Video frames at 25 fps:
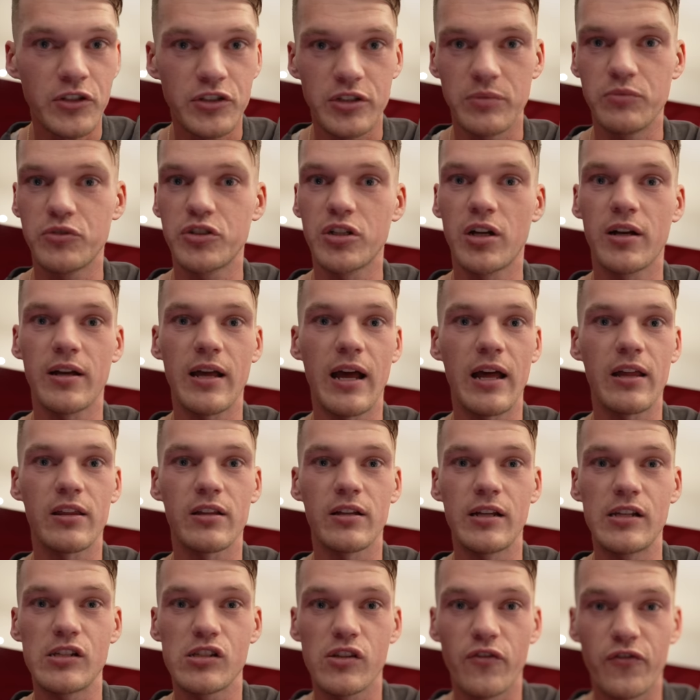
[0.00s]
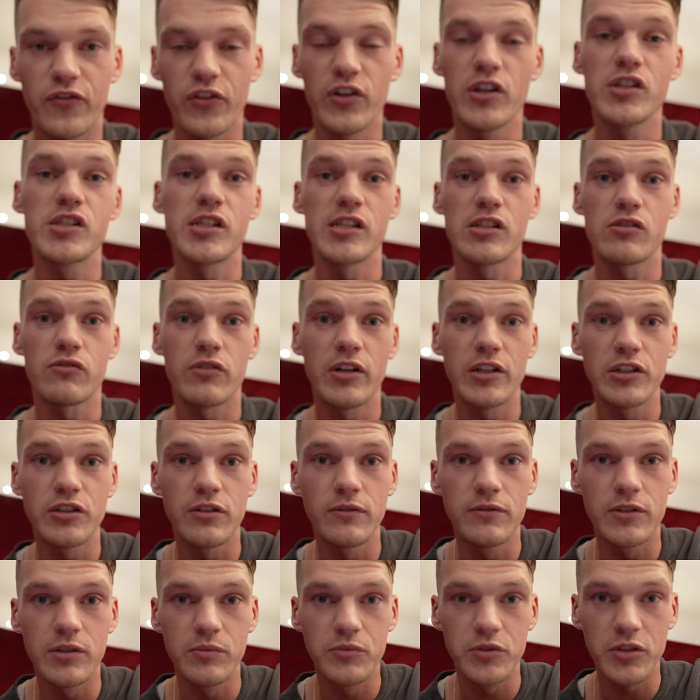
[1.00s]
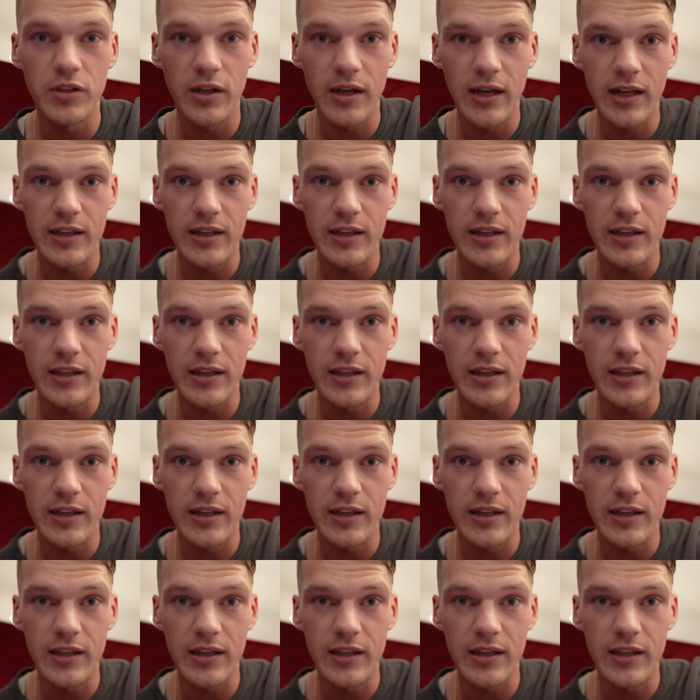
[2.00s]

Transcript: Gymshark athletes, the first iteration of Gymshark